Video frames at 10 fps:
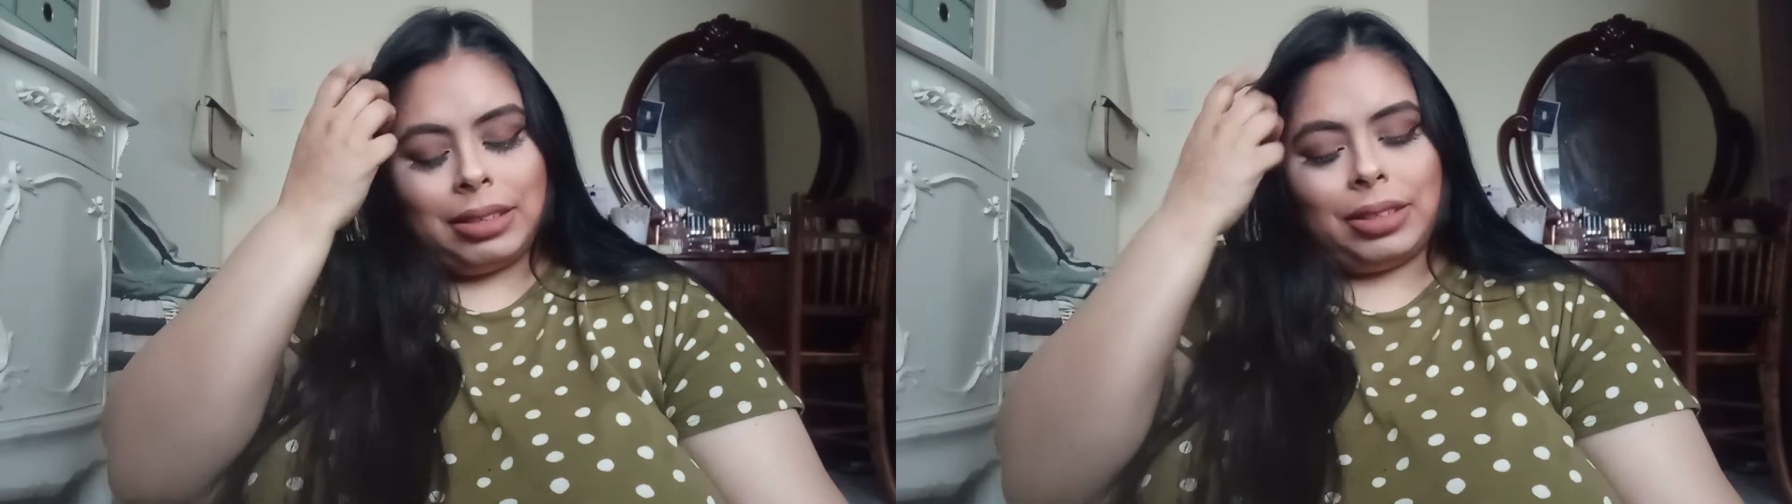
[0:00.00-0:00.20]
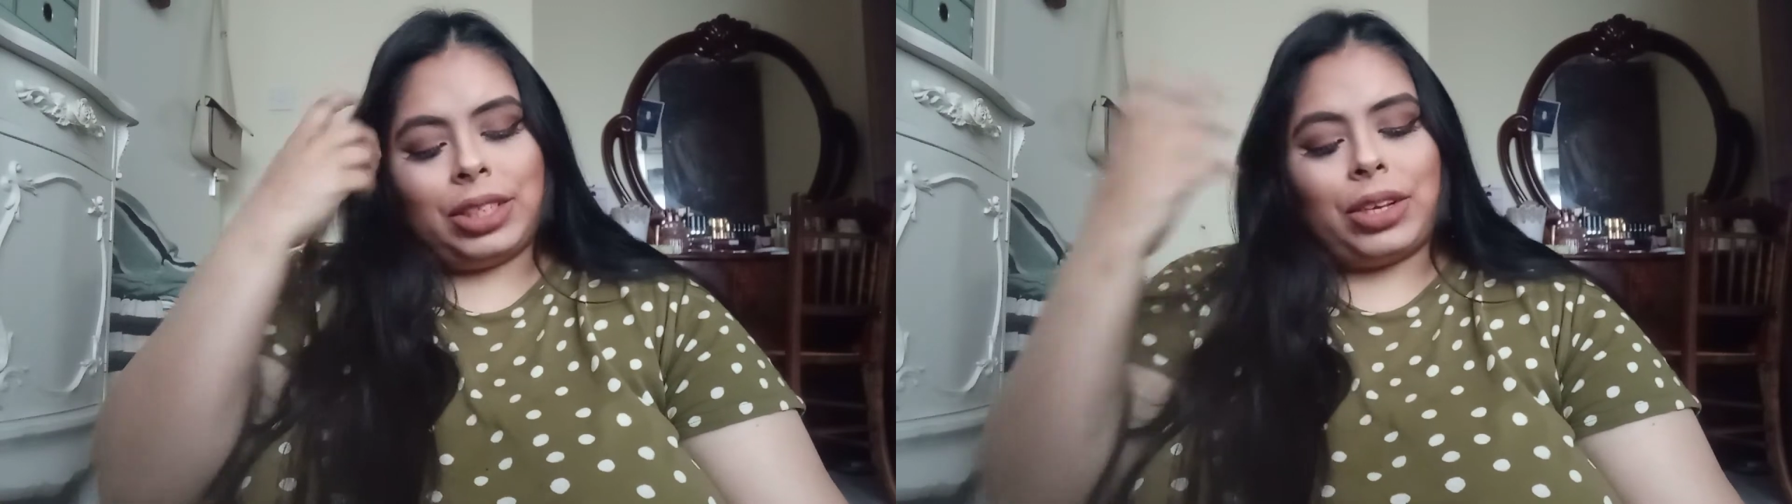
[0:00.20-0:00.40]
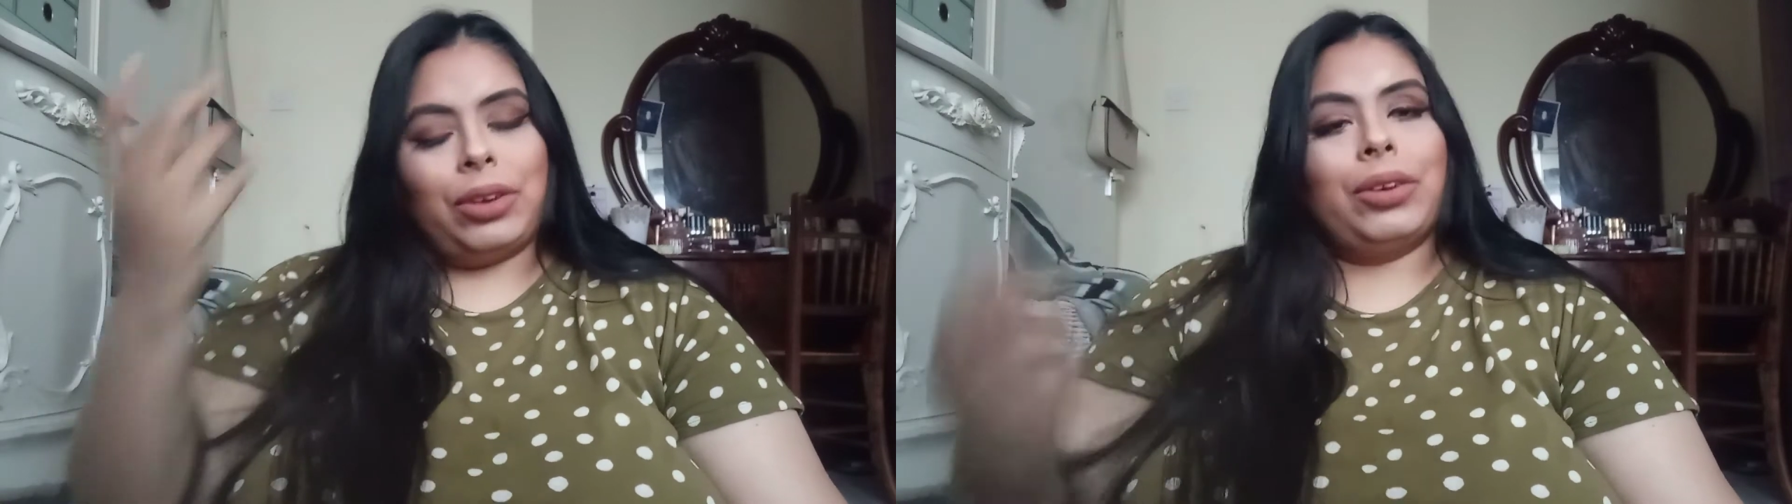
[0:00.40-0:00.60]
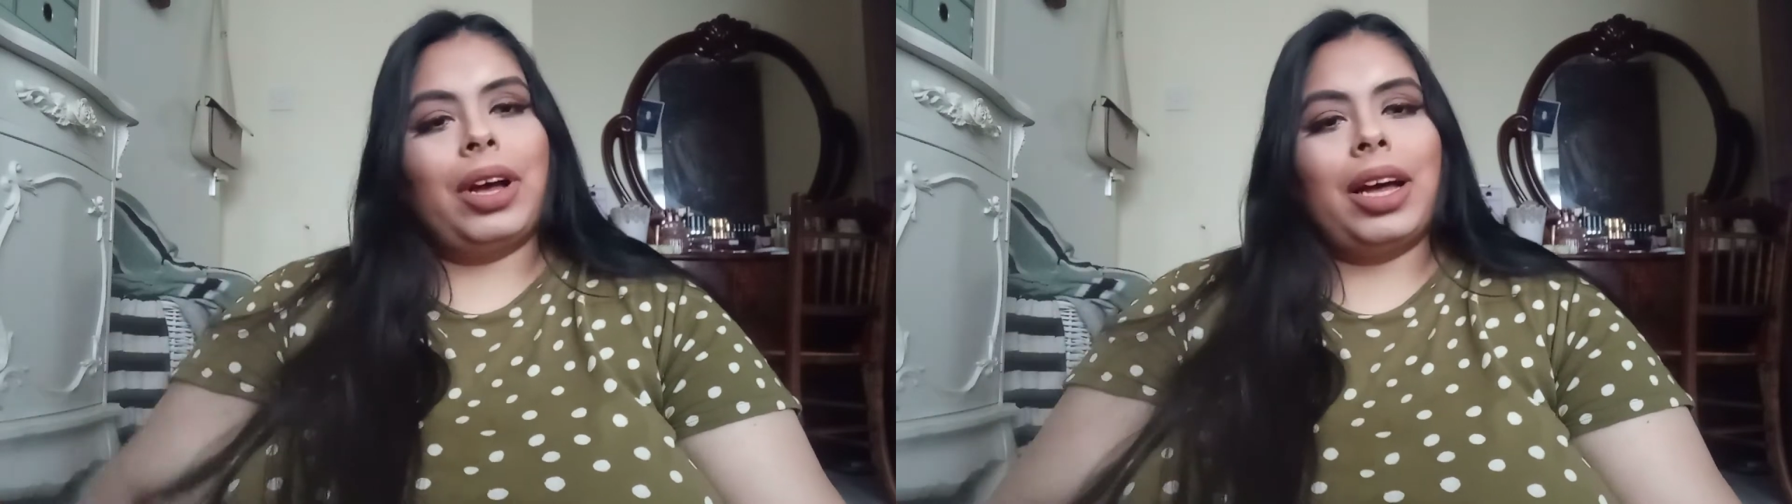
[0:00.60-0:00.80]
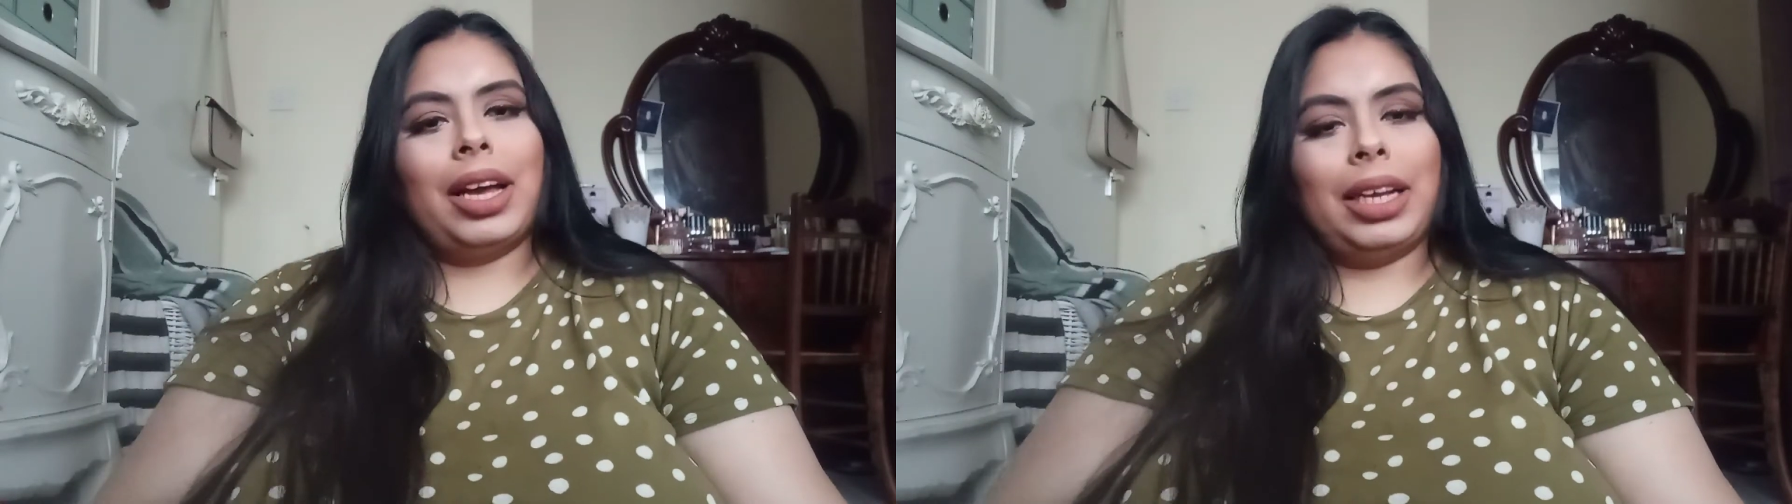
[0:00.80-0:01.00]
so
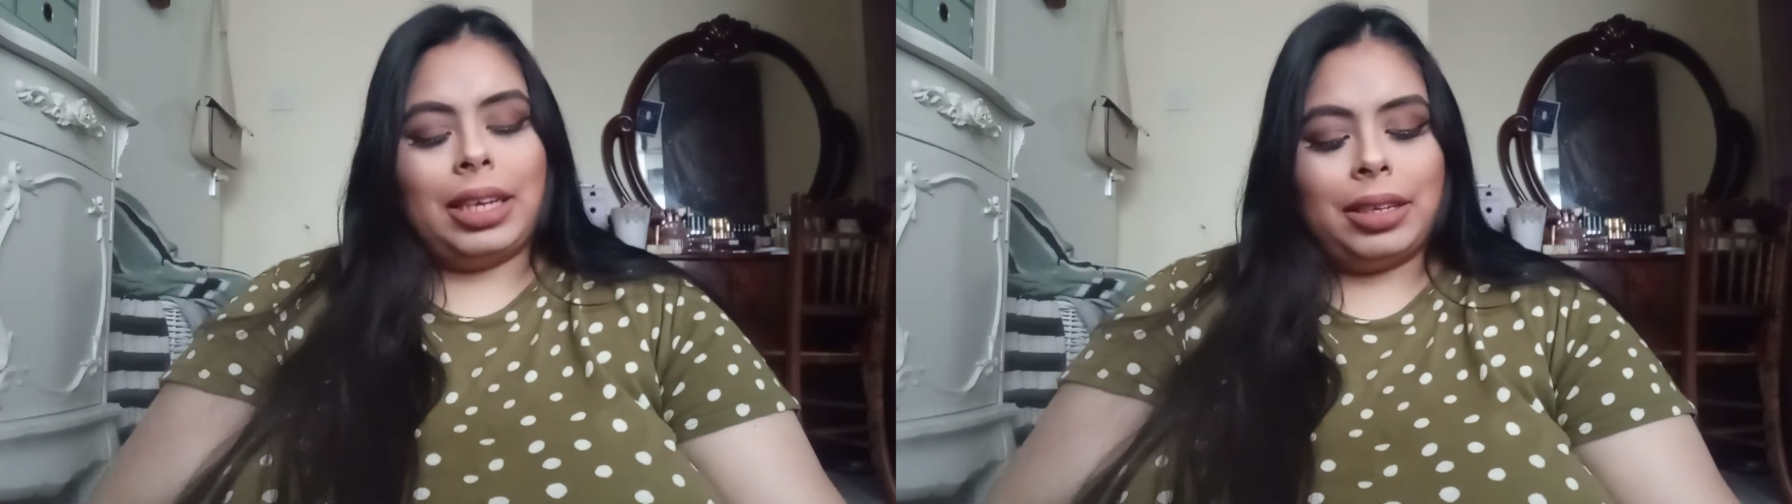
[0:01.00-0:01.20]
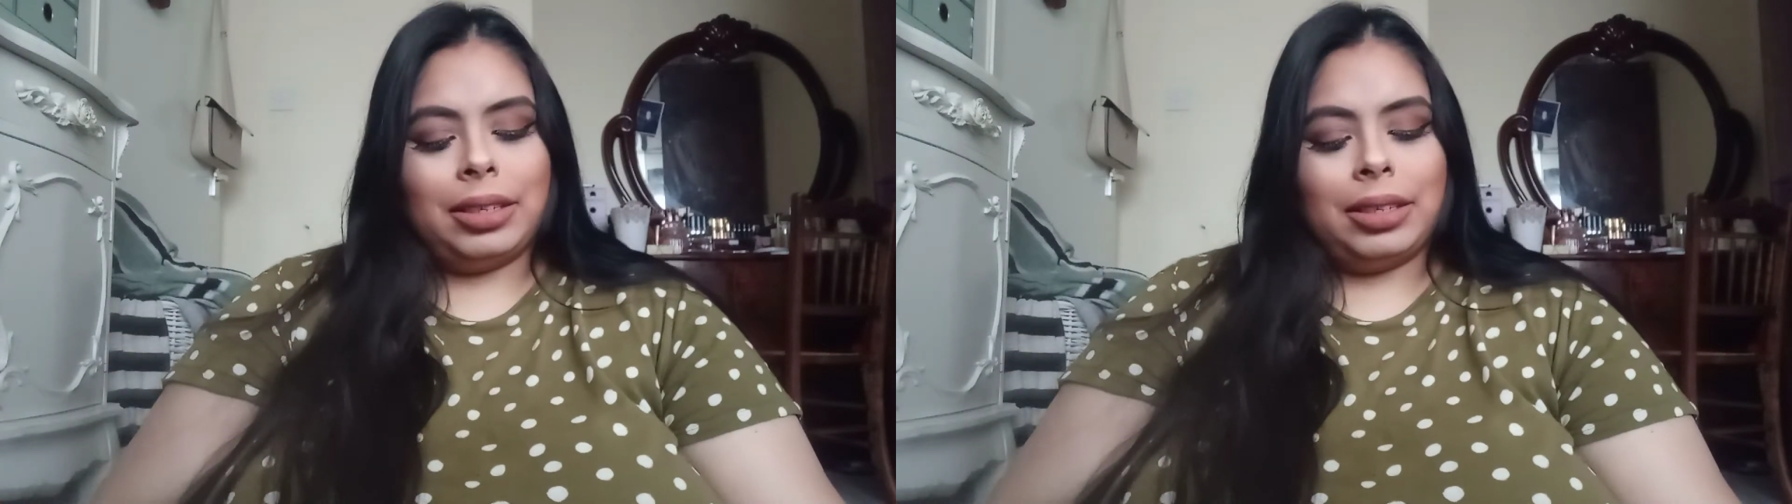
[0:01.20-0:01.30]
I